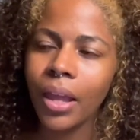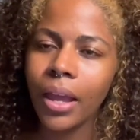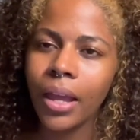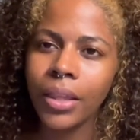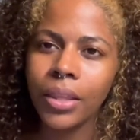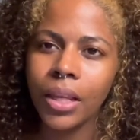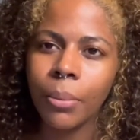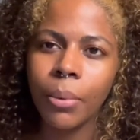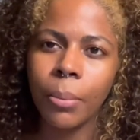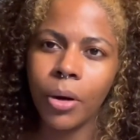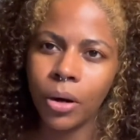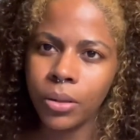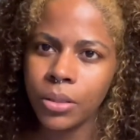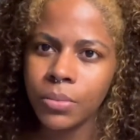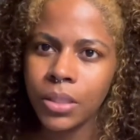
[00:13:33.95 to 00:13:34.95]
And then I'm gonna
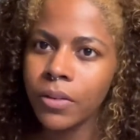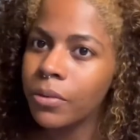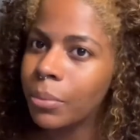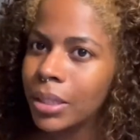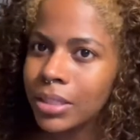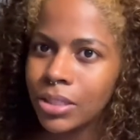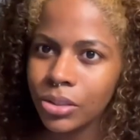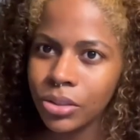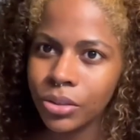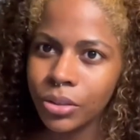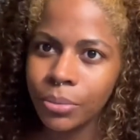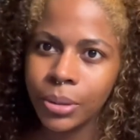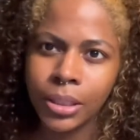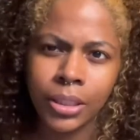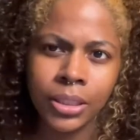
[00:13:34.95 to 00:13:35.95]
borrow some stuff from my sister
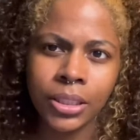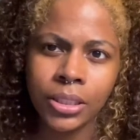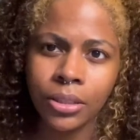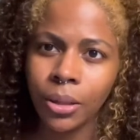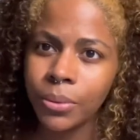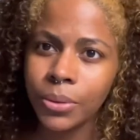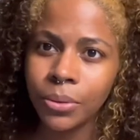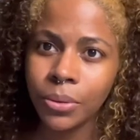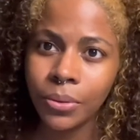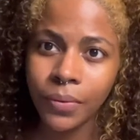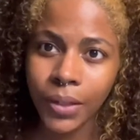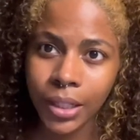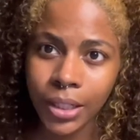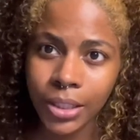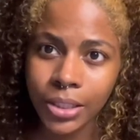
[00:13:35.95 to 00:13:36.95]
because she's always going on
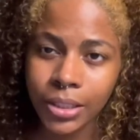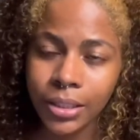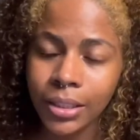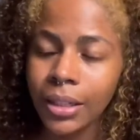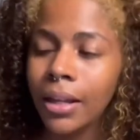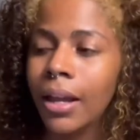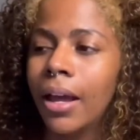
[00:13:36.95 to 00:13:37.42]
vacation.